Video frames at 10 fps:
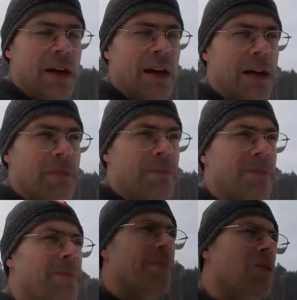
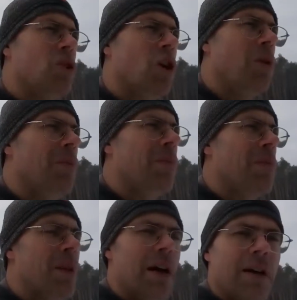Um, so,
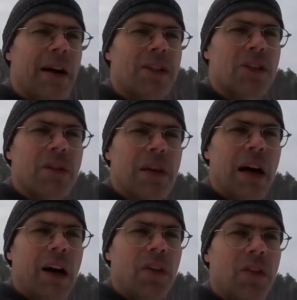you know, I still
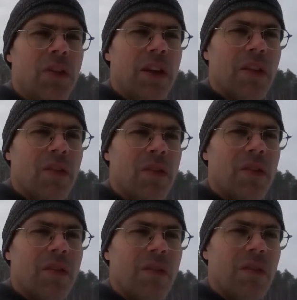count that
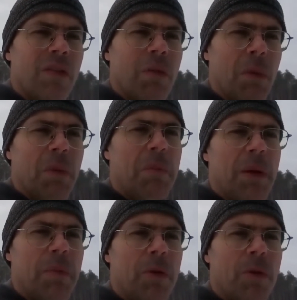there will be
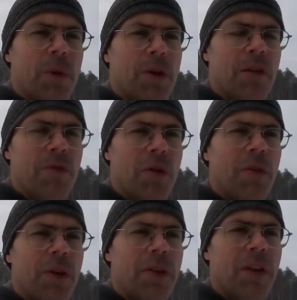people who will come
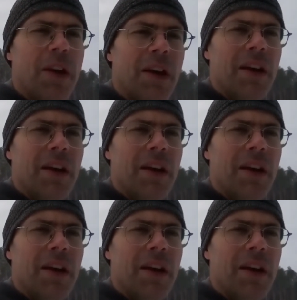forward